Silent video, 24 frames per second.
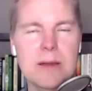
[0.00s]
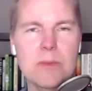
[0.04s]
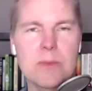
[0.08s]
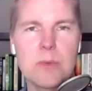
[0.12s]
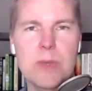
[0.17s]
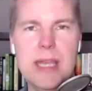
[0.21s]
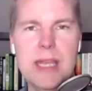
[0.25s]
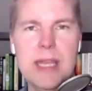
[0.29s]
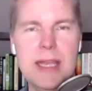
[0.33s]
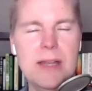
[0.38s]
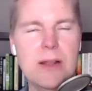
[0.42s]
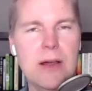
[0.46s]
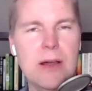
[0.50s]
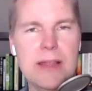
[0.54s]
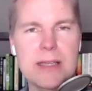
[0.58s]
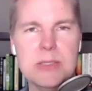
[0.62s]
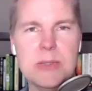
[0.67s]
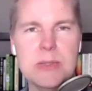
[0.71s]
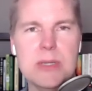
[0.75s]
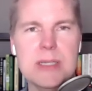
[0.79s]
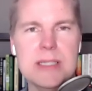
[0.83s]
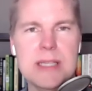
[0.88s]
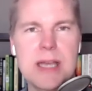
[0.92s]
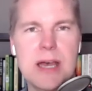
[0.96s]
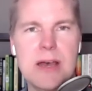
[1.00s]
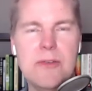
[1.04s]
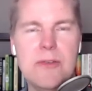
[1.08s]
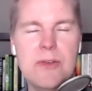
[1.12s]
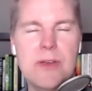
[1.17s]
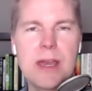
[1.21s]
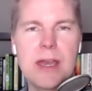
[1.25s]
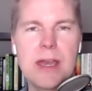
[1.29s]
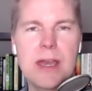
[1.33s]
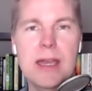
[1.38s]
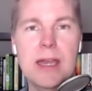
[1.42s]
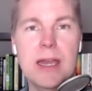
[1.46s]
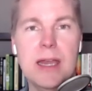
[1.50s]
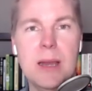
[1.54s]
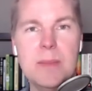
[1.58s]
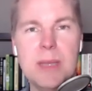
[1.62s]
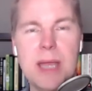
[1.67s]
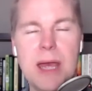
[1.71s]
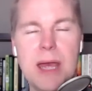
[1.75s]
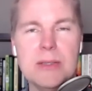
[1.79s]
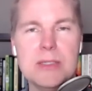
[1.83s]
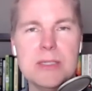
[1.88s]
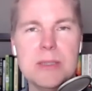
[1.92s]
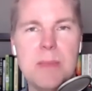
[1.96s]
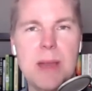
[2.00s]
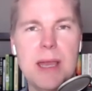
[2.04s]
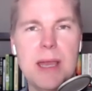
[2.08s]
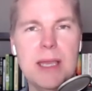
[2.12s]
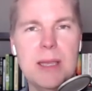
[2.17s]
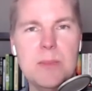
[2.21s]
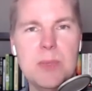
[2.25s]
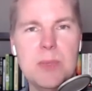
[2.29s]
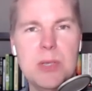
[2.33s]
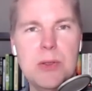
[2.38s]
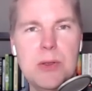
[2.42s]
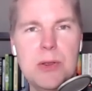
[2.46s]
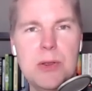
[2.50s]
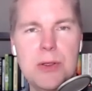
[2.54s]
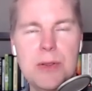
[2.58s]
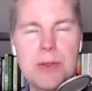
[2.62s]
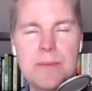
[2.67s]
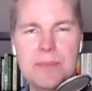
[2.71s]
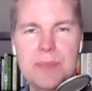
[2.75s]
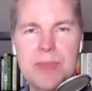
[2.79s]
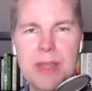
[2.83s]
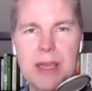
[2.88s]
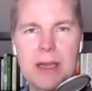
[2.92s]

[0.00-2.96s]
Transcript: read, all that sort of stuff, come down to my computer.